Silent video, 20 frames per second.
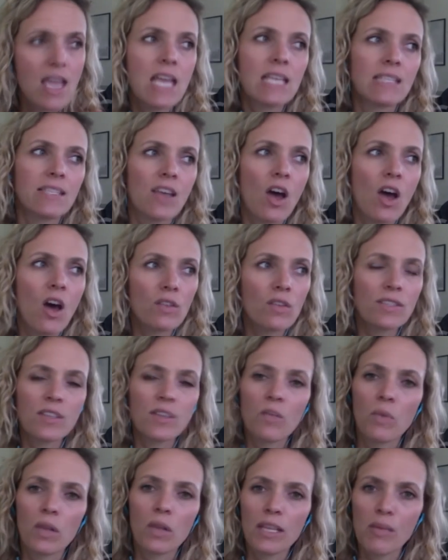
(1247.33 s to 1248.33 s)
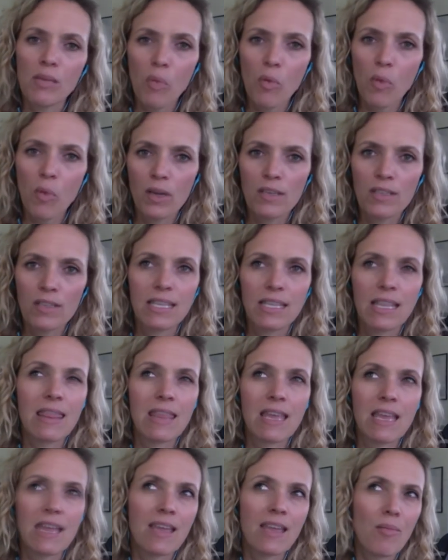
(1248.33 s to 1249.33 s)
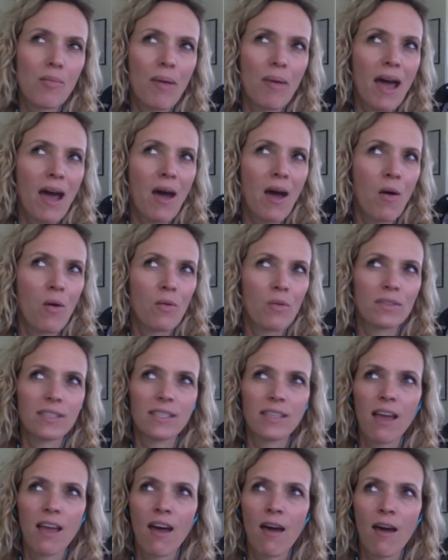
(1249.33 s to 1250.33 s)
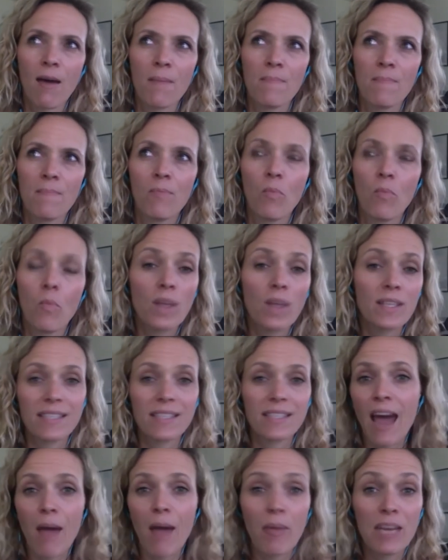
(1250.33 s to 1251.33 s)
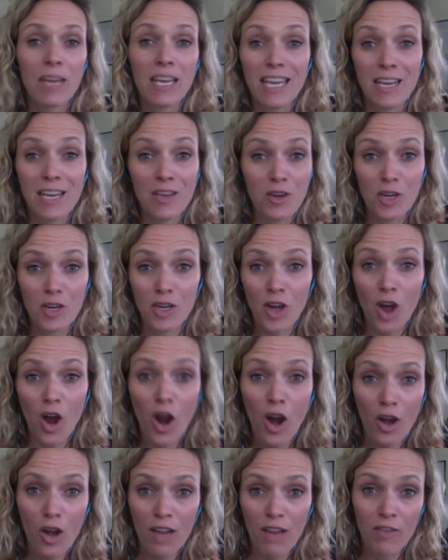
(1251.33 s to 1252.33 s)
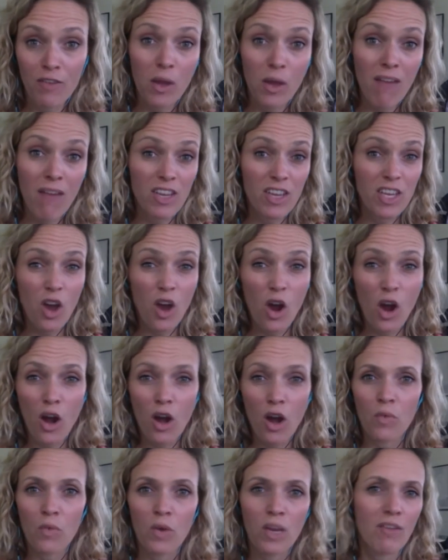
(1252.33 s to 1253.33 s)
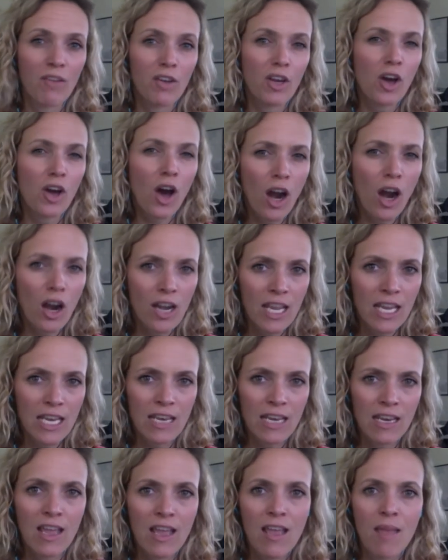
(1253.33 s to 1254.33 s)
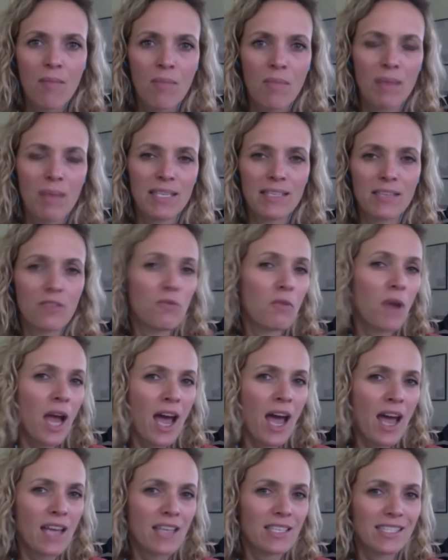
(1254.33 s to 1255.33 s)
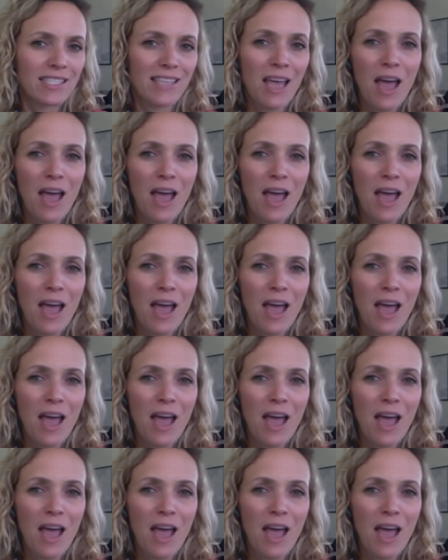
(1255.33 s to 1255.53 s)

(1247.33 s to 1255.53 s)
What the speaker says: It's also really important to think about what's happening in your yard. If you have a yard where you have a garden, maybe grass,